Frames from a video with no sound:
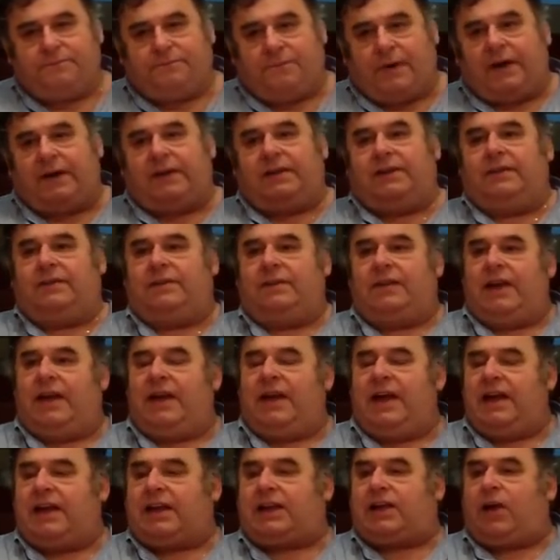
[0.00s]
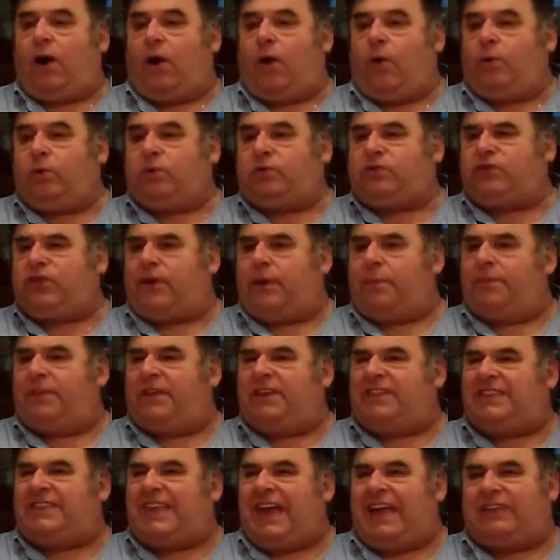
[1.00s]
But it goes from
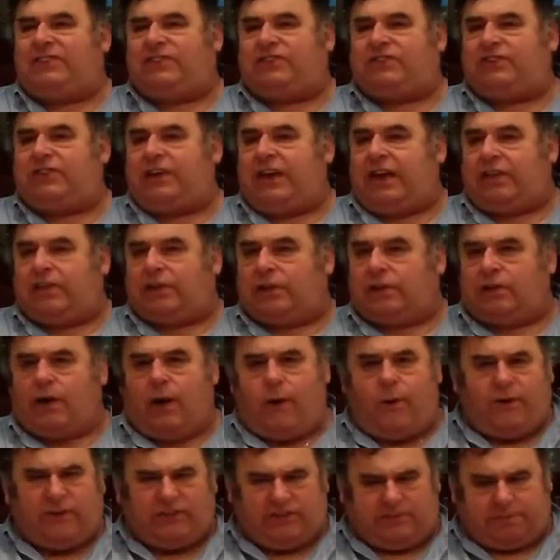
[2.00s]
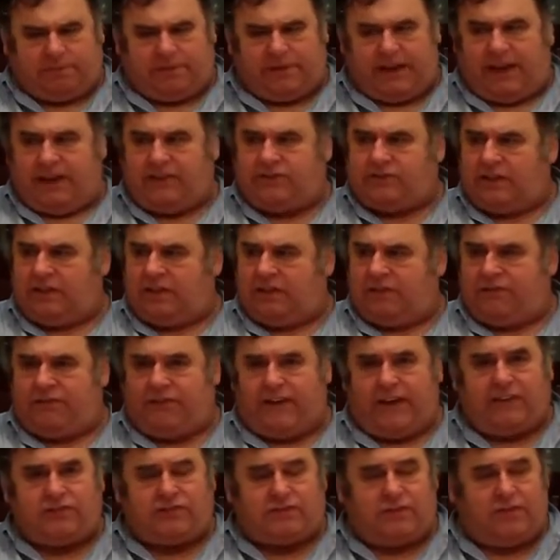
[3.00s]
the Dead Sea, the lowest place on the
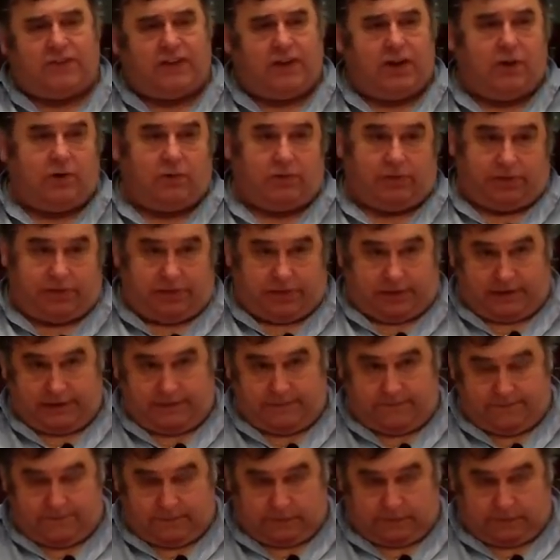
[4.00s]
face of the earth.